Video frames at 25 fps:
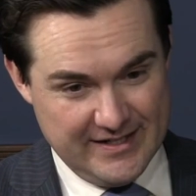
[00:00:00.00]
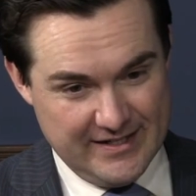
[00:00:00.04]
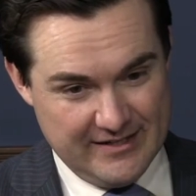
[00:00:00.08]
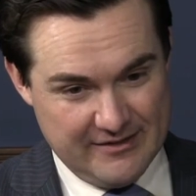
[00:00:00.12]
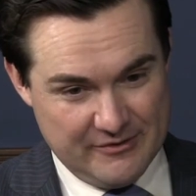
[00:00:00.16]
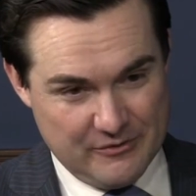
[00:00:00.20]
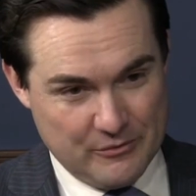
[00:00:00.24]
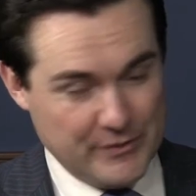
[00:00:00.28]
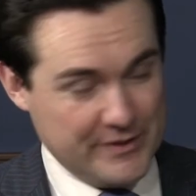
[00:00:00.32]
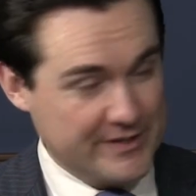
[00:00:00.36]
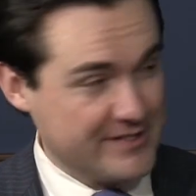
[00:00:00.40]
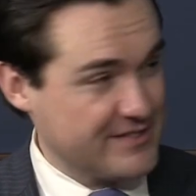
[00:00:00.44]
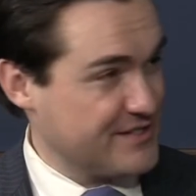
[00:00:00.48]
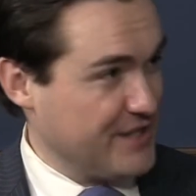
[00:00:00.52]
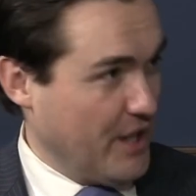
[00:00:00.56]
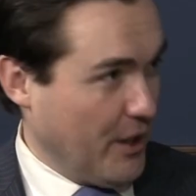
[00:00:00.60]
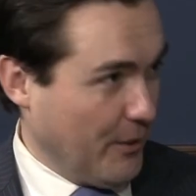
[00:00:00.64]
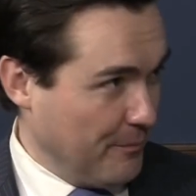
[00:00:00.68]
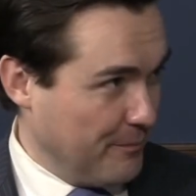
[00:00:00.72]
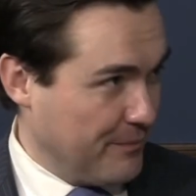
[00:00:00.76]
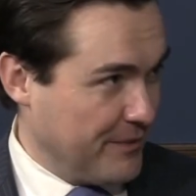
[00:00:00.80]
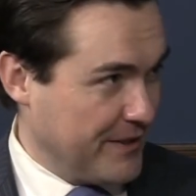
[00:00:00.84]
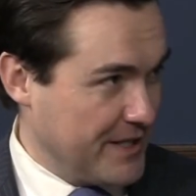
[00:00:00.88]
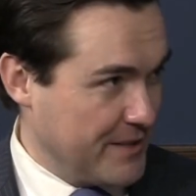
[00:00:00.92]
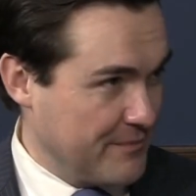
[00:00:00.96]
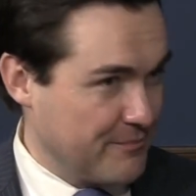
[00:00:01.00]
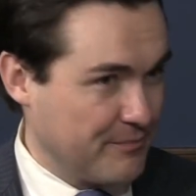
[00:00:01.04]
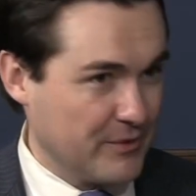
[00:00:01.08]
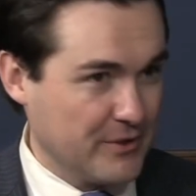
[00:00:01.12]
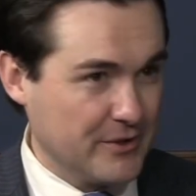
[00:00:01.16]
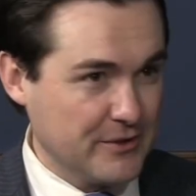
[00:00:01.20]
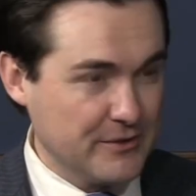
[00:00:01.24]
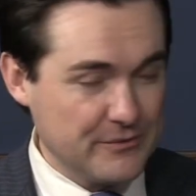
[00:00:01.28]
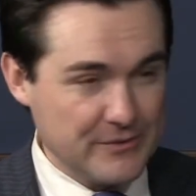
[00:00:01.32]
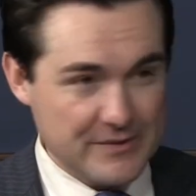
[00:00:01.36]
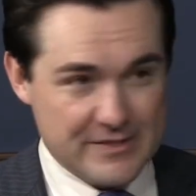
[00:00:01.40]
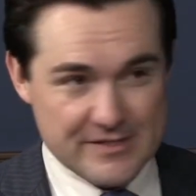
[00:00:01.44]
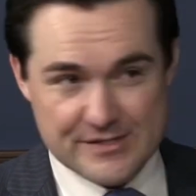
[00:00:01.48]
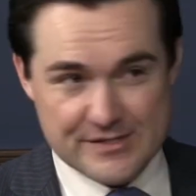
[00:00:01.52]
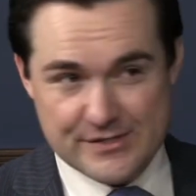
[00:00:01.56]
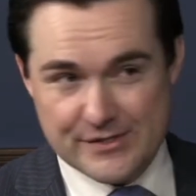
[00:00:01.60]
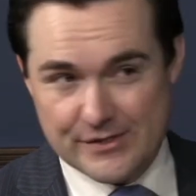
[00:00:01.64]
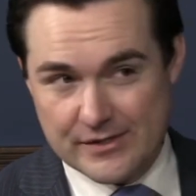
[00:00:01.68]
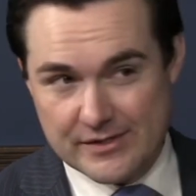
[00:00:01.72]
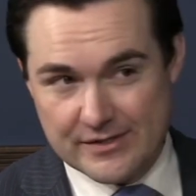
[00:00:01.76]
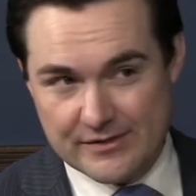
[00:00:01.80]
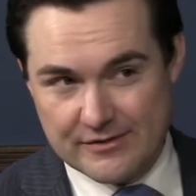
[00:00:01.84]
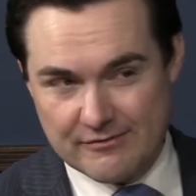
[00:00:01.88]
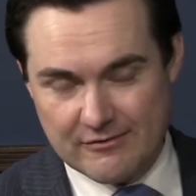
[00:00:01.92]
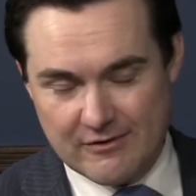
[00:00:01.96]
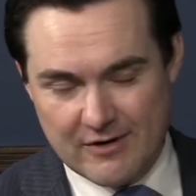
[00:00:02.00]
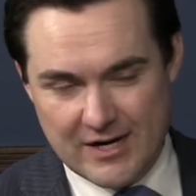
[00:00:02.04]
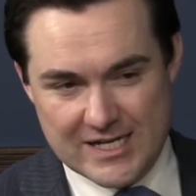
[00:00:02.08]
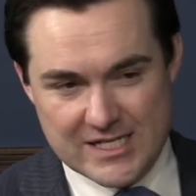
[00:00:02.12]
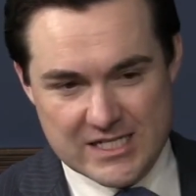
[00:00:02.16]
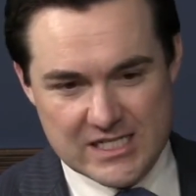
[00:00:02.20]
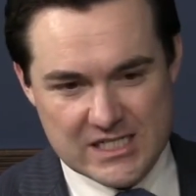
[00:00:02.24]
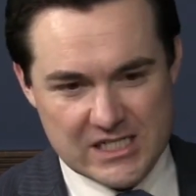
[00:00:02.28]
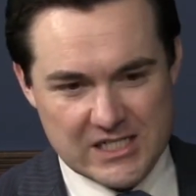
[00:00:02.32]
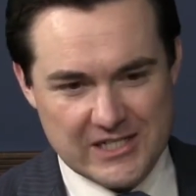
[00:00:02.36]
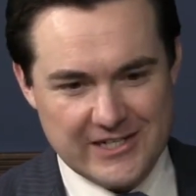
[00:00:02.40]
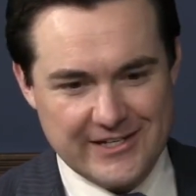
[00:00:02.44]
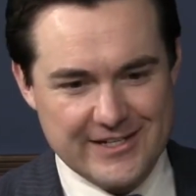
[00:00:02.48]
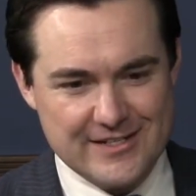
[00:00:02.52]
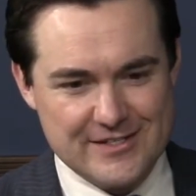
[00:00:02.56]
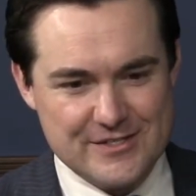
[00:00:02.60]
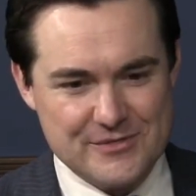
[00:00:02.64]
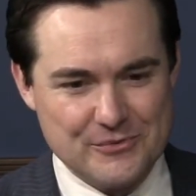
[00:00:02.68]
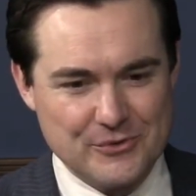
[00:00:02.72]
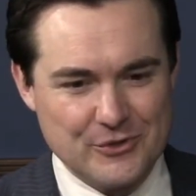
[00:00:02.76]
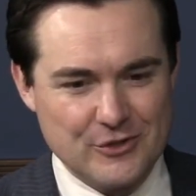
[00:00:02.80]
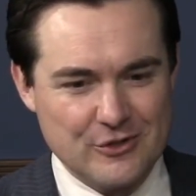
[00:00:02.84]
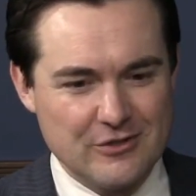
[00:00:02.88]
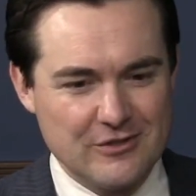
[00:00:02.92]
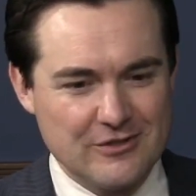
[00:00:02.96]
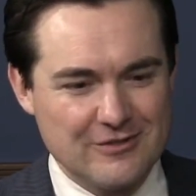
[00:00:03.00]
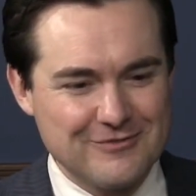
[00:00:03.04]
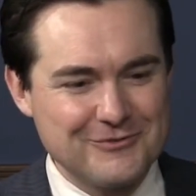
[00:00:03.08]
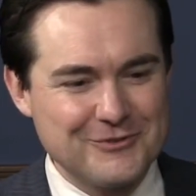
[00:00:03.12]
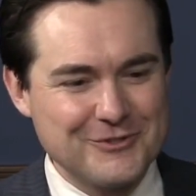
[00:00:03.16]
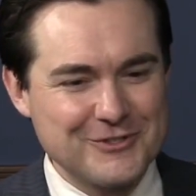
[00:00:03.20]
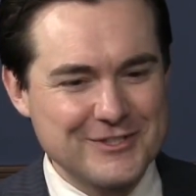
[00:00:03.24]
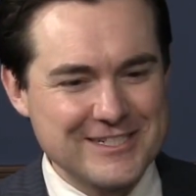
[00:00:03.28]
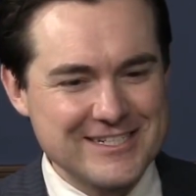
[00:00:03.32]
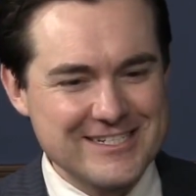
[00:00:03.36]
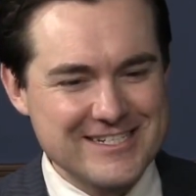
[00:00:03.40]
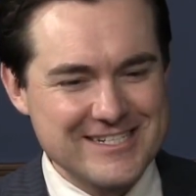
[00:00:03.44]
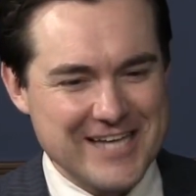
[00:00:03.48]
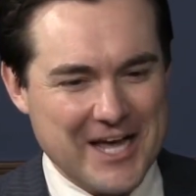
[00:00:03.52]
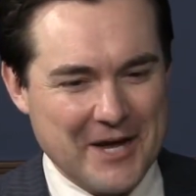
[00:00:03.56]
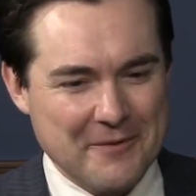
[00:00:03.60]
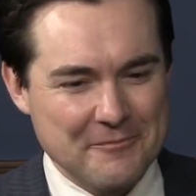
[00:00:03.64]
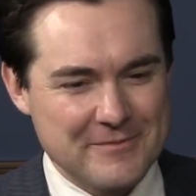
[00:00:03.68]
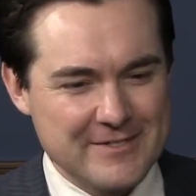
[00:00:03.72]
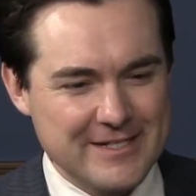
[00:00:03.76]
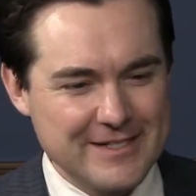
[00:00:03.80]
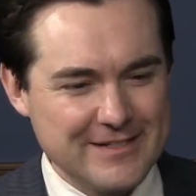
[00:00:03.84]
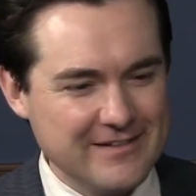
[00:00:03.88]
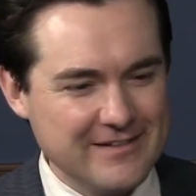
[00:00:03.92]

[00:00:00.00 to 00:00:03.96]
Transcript: with some people, with certain restaurants will will accept it.